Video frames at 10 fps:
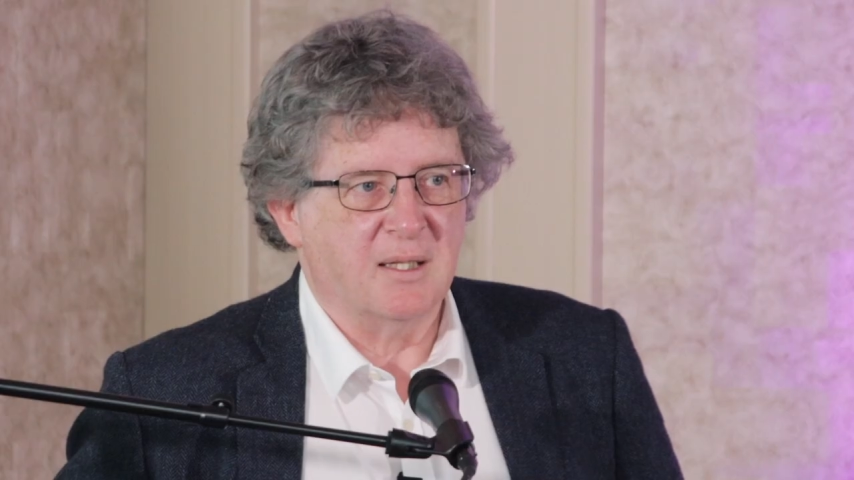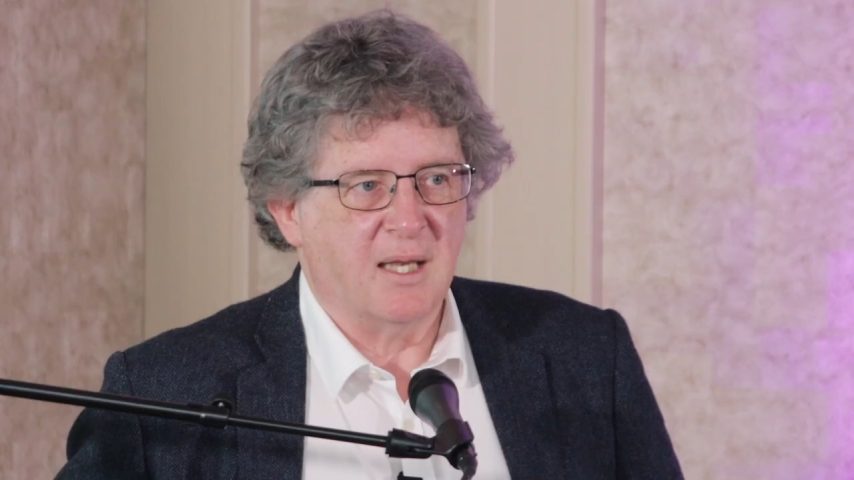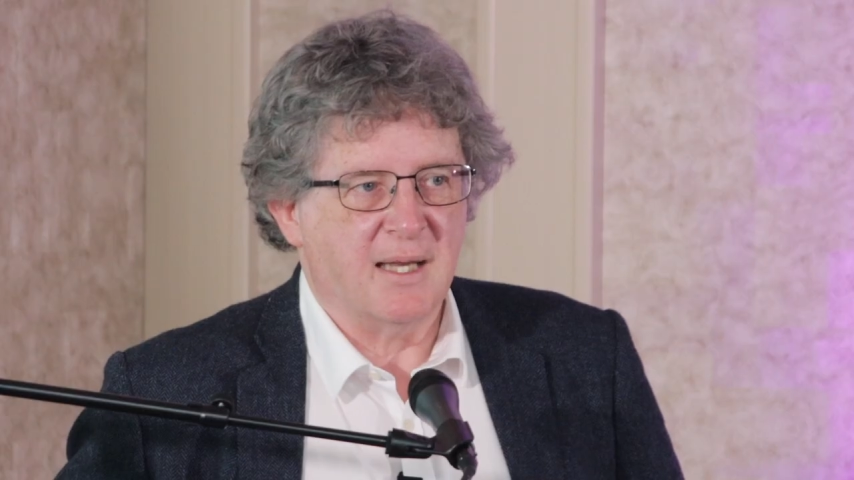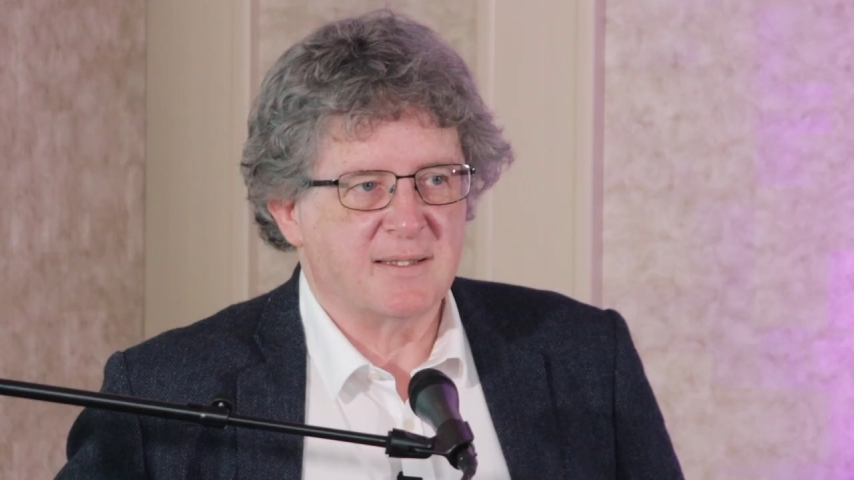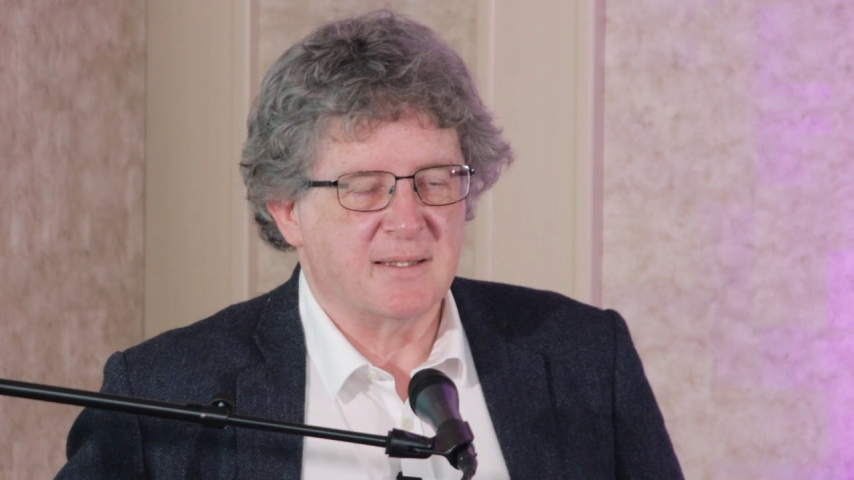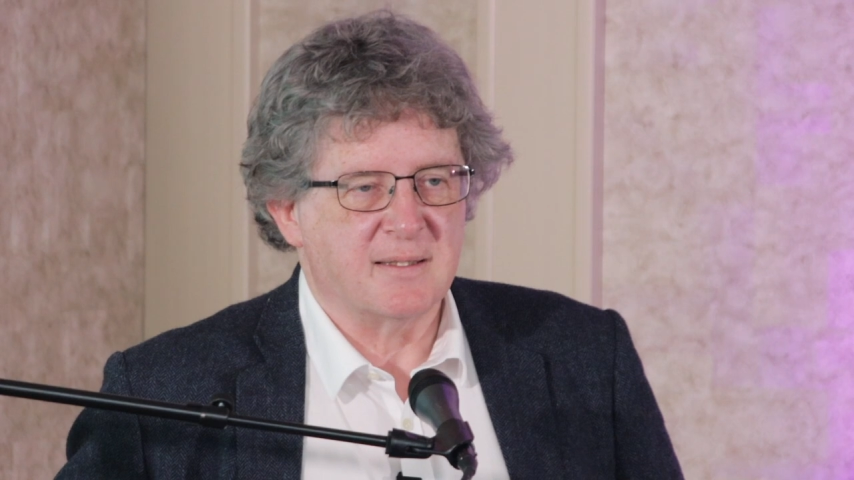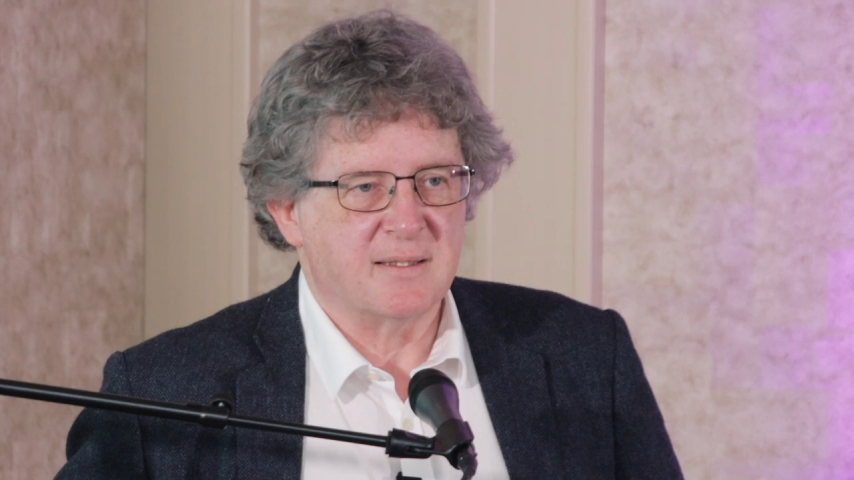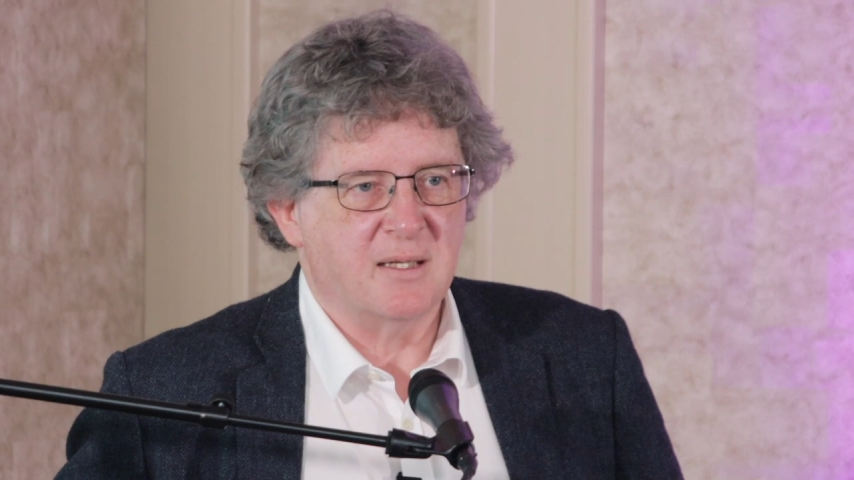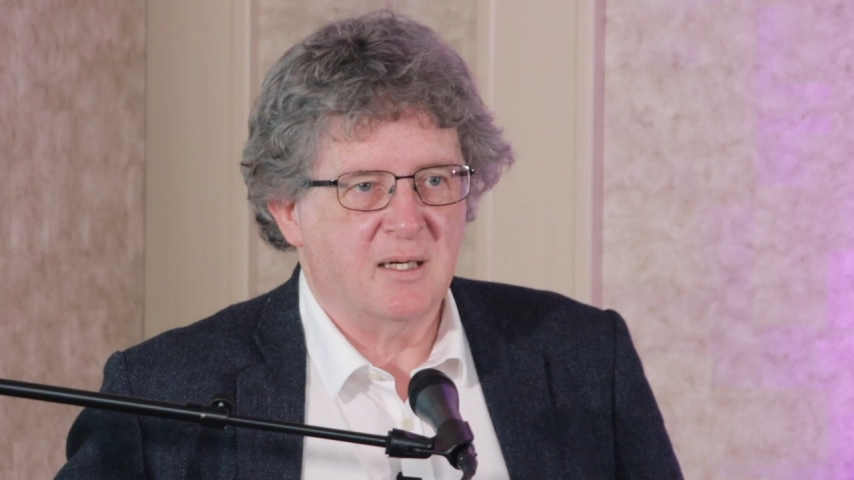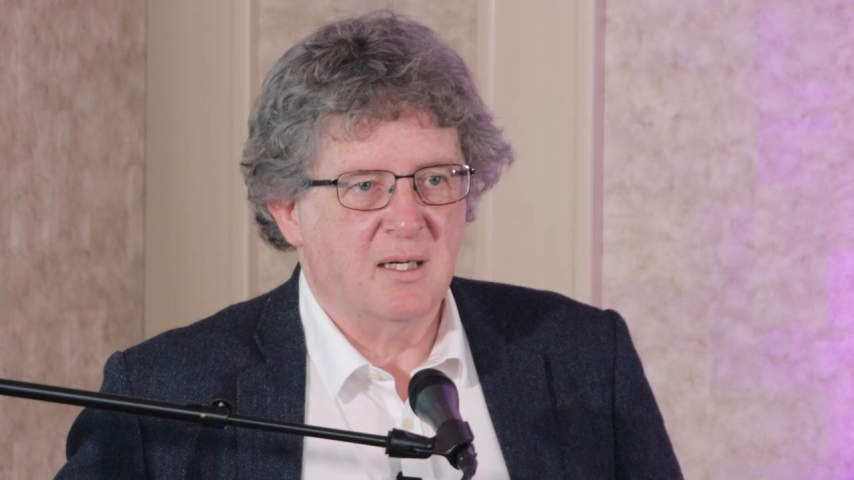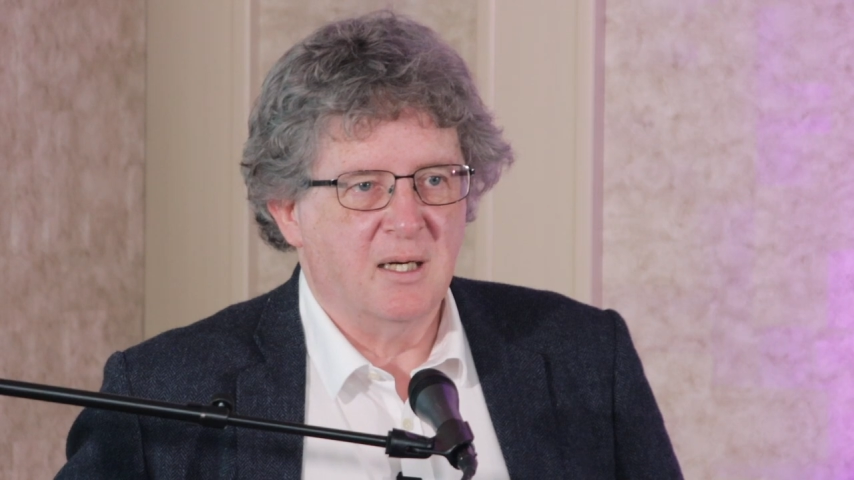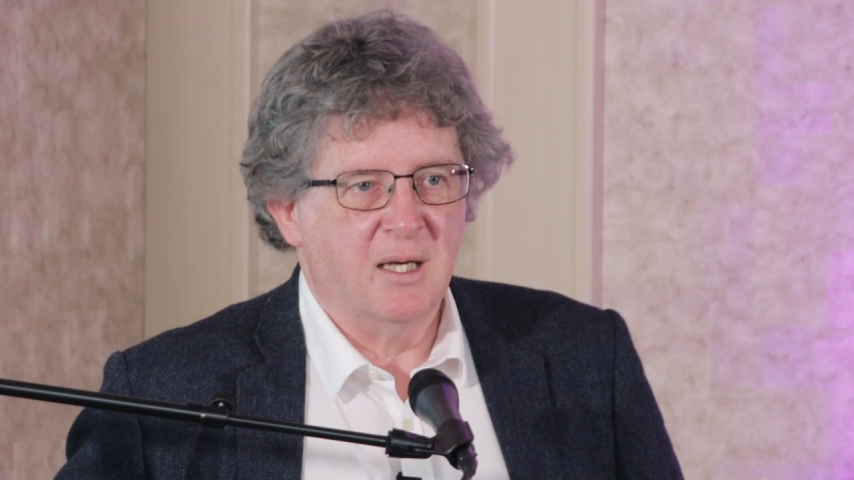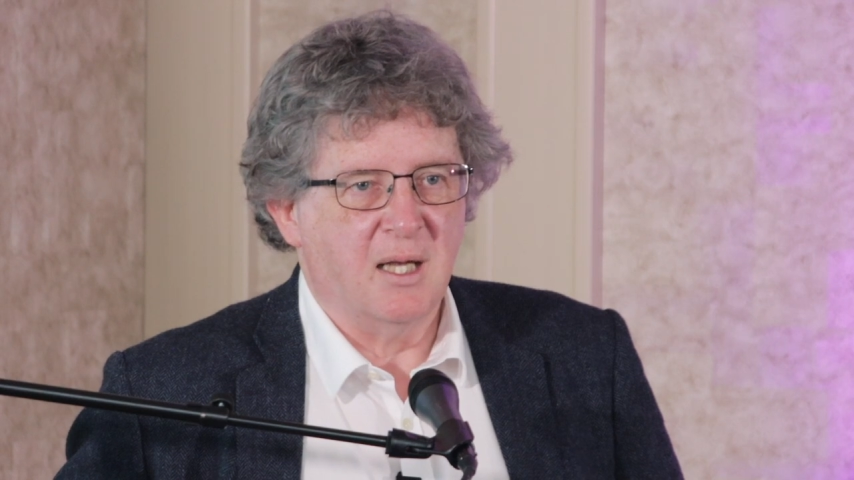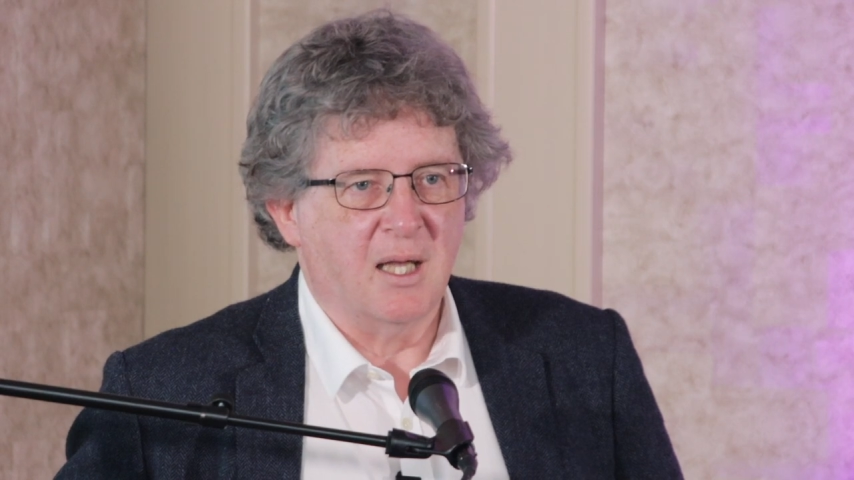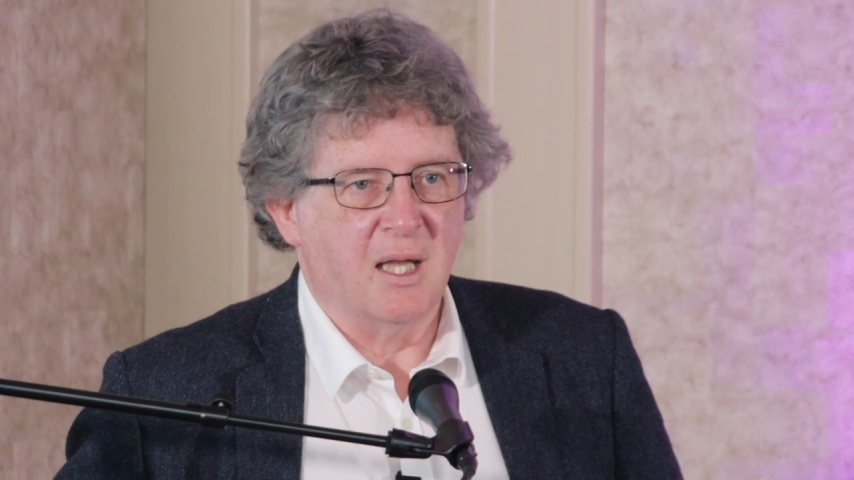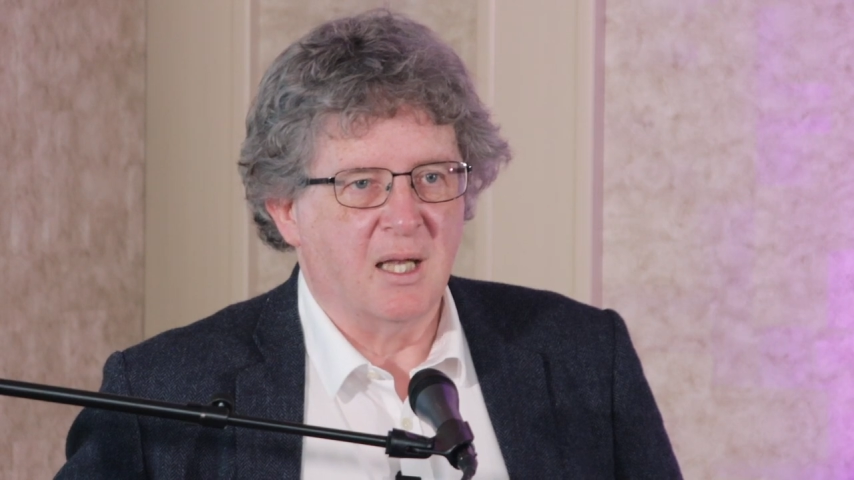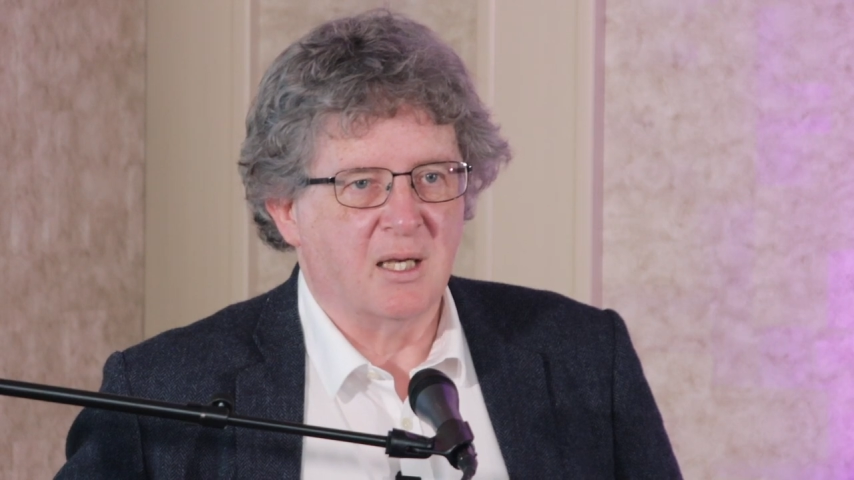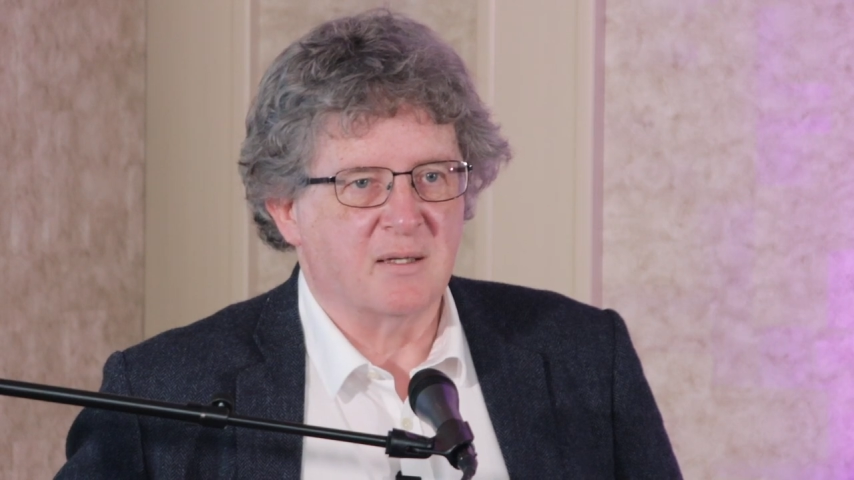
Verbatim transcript: the castles uh,